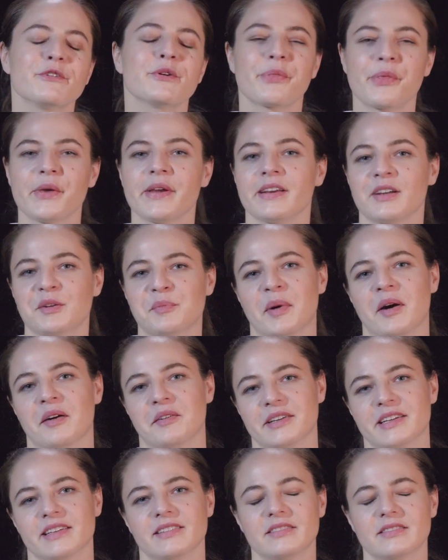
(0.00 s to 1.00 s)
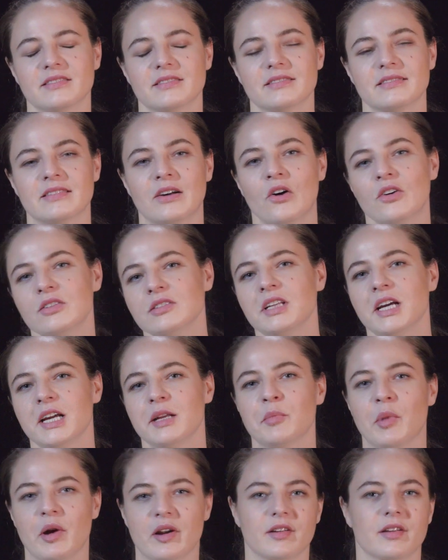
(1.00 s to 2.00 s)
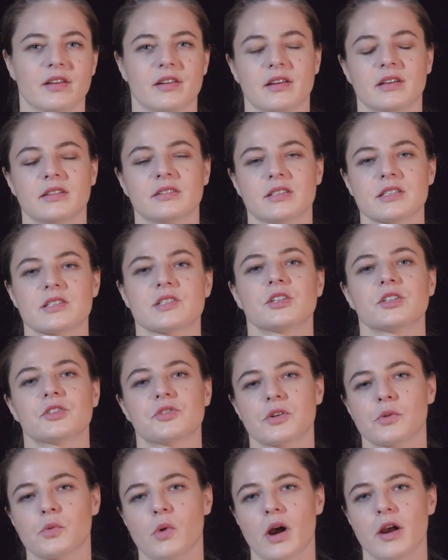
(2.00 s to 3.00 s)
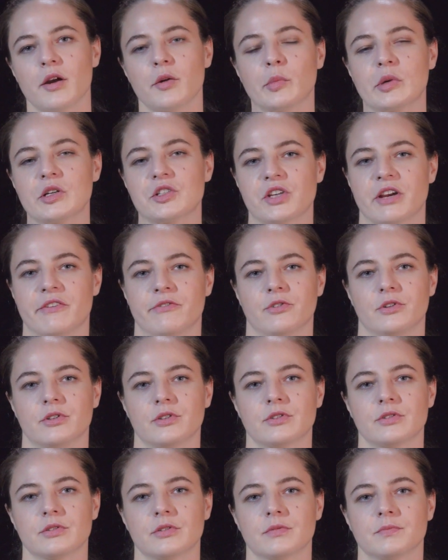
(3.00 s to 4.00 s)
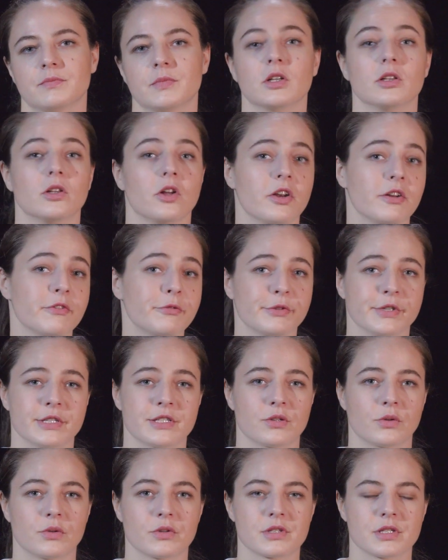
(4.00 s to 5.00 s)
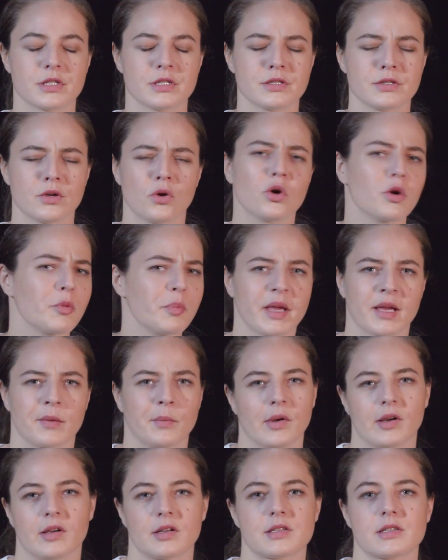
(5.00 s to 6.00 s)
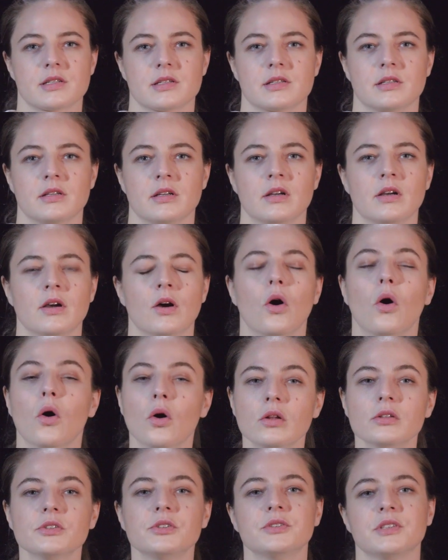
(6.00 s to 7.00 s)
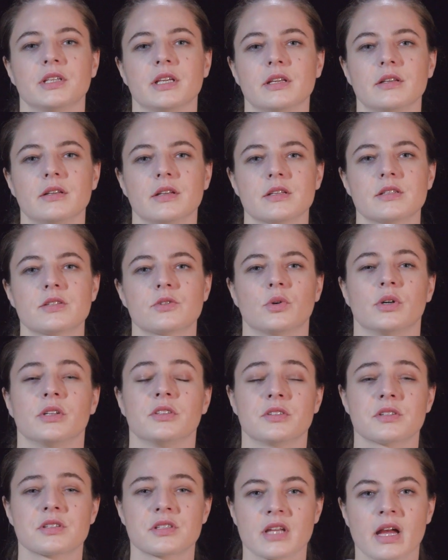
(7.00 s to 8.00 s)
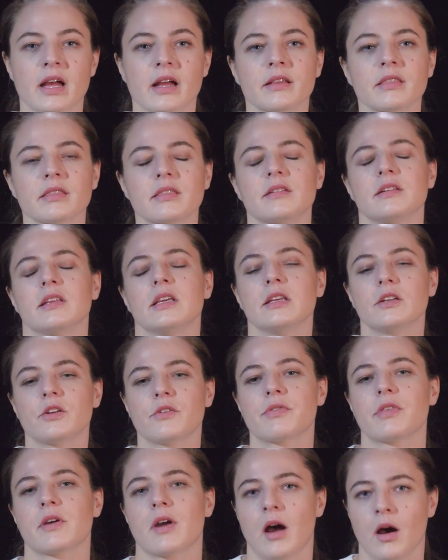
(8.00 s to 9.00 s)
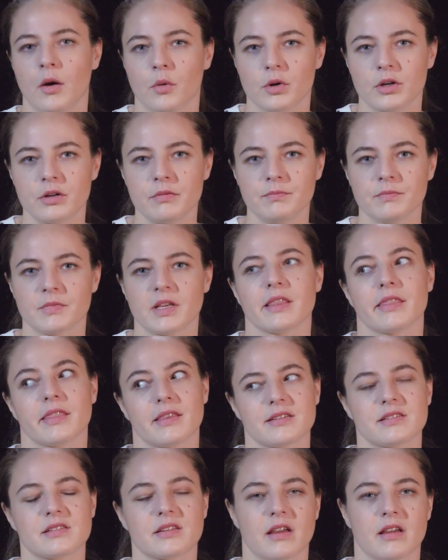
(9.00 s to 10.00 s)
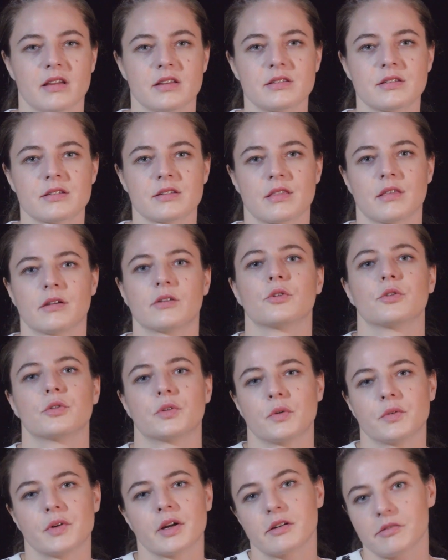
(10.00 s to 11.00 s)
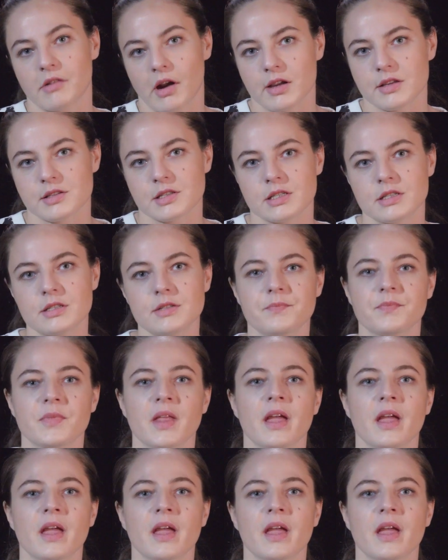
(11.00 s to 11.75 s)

you think about it, online marketing does not require much effort, a lot of resources, or big bucks. All you need is to understand the need of the hour, in this case, the corona crisis,